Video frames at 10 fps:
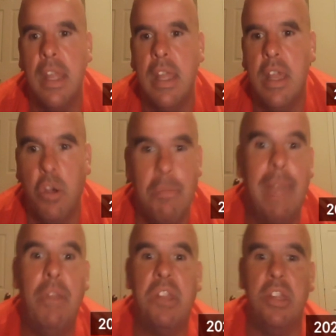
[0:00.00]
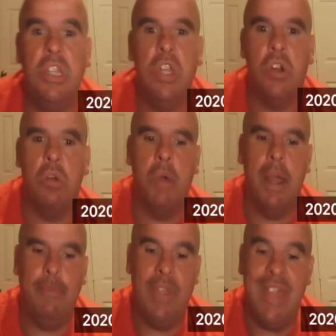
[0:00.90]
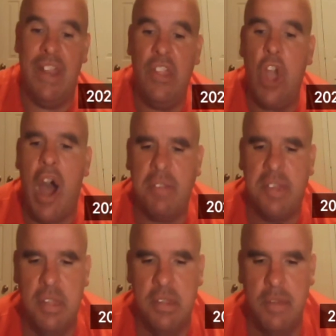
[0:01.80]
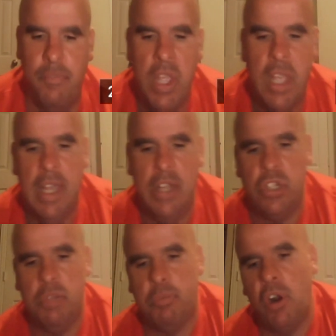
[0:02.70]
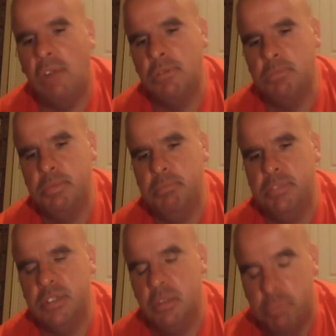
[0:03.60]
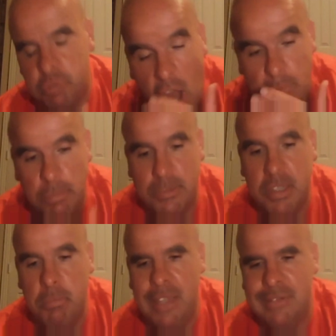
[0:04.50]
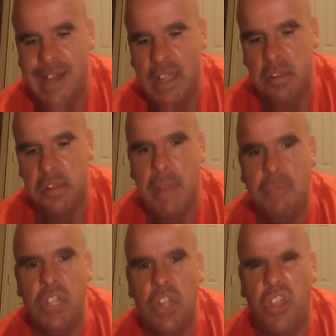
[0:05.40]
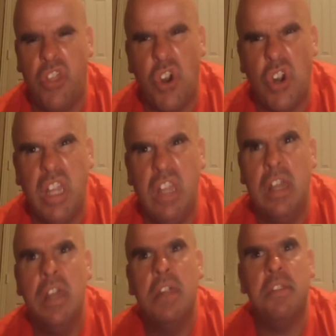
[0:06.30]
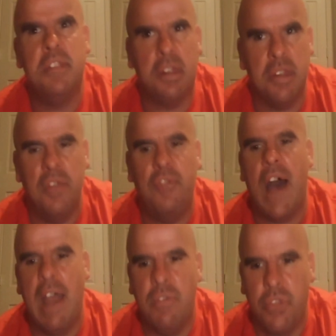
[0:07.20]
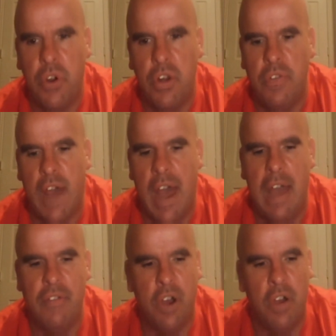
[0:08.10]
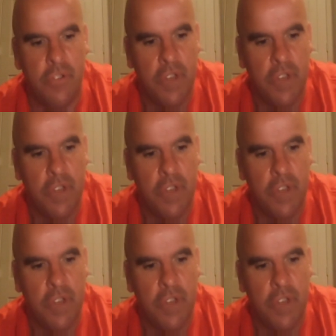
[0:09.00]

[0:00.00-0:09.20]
Or maybe it's a year away. And then in the off season, it should probably be like 70-30, 65-35 of